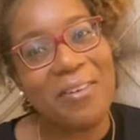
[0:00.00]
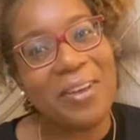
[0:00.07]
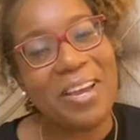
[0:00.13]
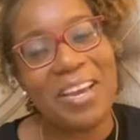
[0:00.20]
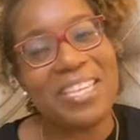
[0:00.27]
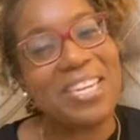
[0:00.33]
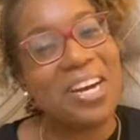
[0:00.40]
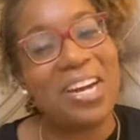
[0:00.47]

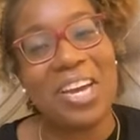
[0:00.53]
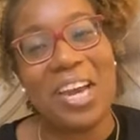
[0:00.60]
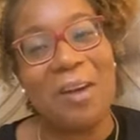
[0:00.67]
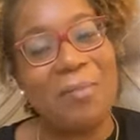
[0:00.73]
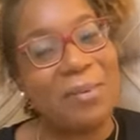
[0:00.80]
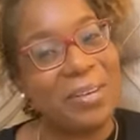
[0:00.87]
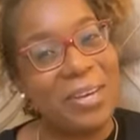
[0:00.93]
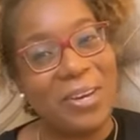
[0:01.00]
It took him
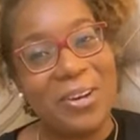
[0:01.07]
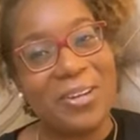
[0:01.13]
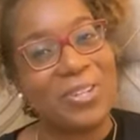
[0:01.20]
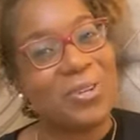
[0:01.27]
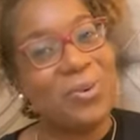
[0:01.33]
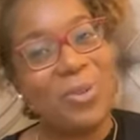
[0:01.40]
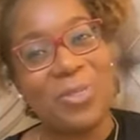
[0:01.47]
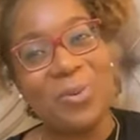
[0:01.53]
a year or
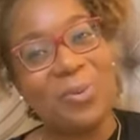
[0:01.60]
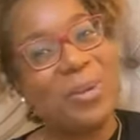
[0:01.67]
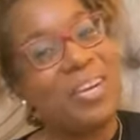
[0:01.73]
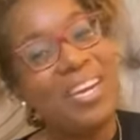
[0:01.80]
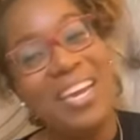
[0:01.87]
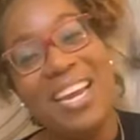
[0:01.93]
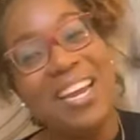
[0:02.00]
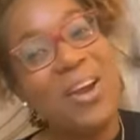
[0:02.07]
2 or 3
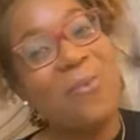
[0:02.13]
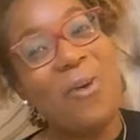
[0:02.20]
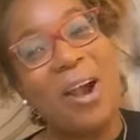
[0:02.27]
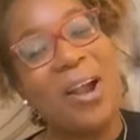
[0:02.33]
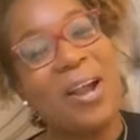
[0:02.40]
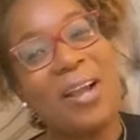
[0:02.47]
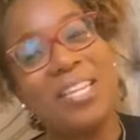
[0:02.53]
to work.